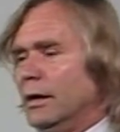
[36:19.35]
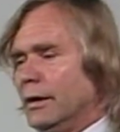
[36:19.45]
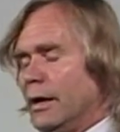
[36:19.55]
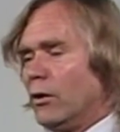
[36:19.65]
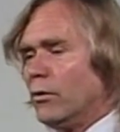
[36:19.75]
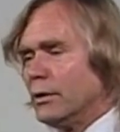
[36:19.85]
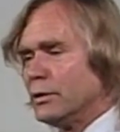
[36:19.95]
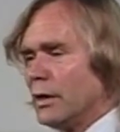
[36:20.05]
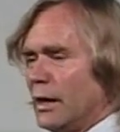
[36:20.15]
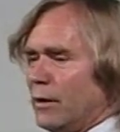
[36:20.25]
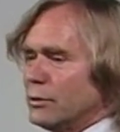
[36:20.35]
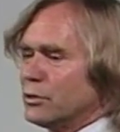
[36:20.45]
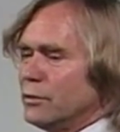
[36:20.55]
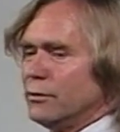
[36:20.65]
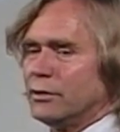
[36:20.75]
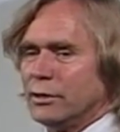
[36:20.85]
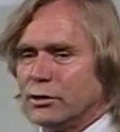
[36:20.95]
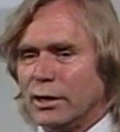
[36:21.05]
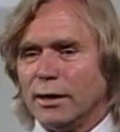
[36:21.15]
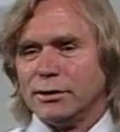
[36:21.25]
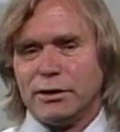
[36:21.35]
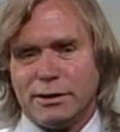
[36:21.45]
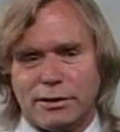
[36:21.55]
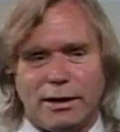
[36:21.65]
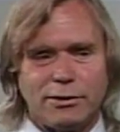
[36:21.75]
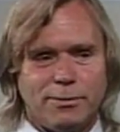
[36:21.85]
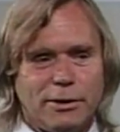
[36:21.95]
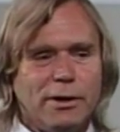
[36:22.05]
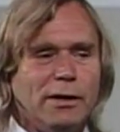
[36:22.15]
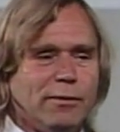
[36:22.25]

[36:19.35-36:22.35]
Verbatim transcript: and I always allow a student to challenge an assessment